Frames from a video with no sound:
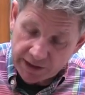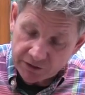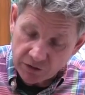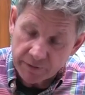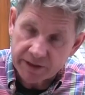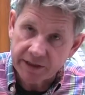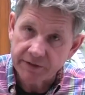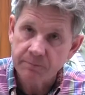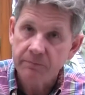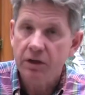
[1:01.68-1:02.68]
they're growing
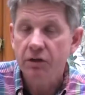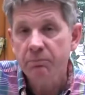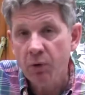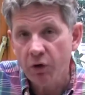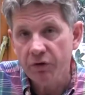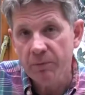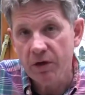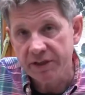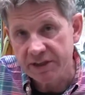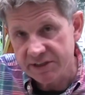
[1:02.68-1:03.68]
in and pop them
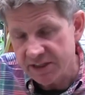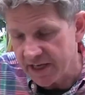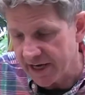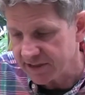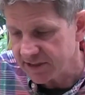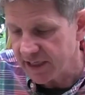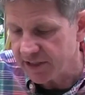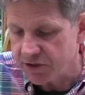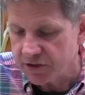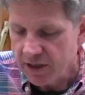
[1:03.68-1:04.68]
on into the next
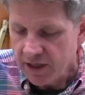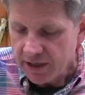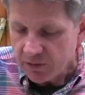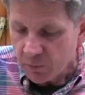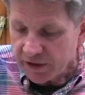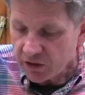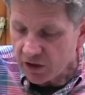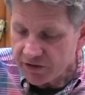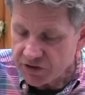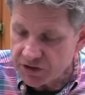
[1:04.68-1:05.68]
stage. We can
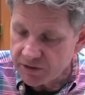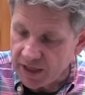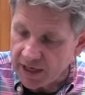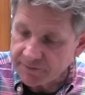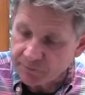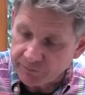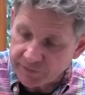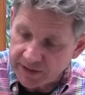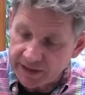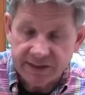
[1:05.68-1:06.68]
either do that
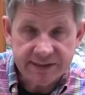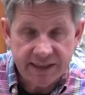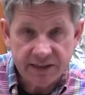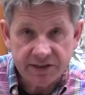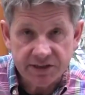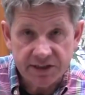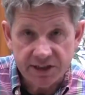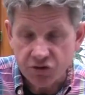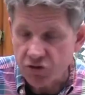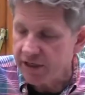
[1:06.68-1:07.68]
in a standard
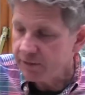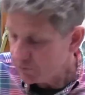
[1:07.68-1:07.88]
seed tray,